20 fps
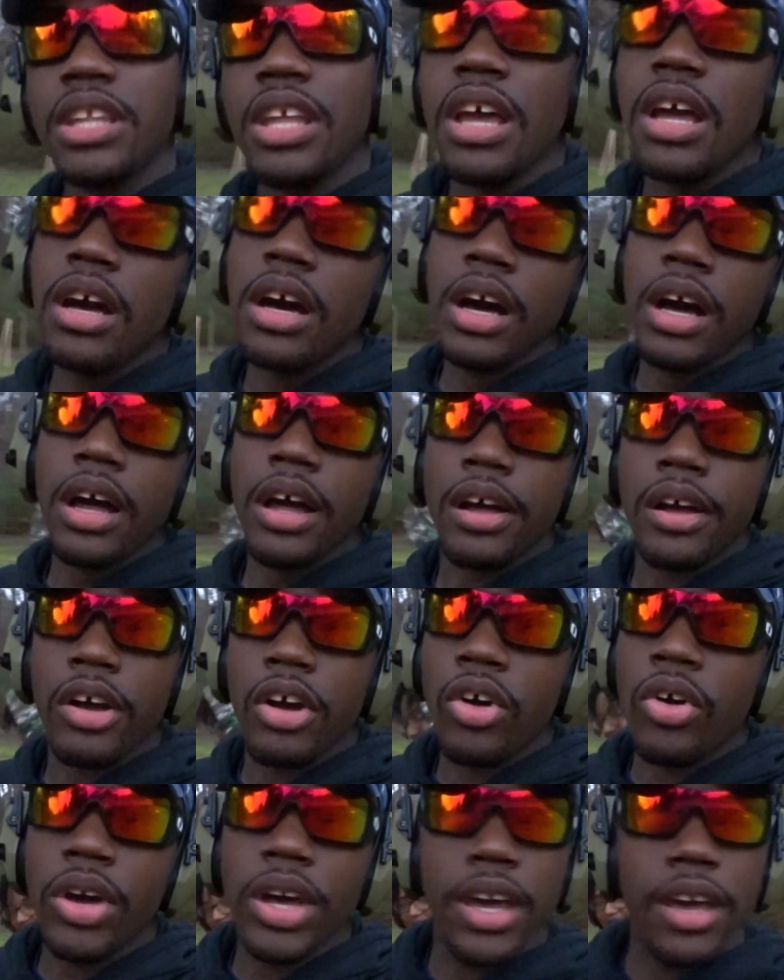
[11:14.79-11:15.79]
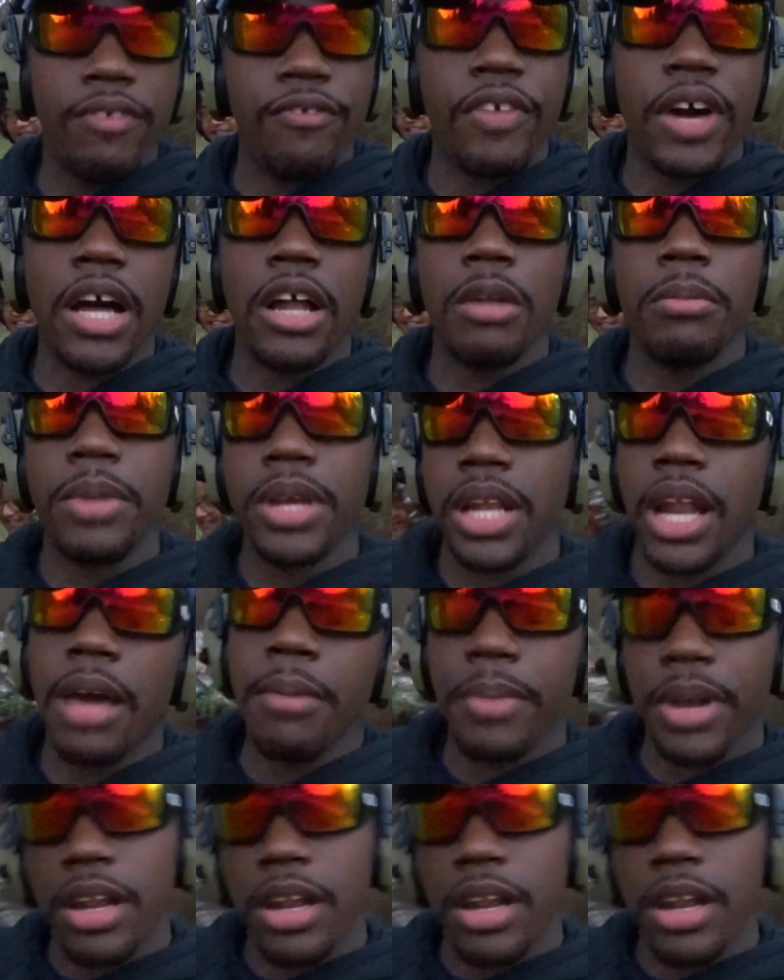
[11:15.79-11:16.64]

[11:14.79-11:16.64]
Uh, go ahead, follow me, like my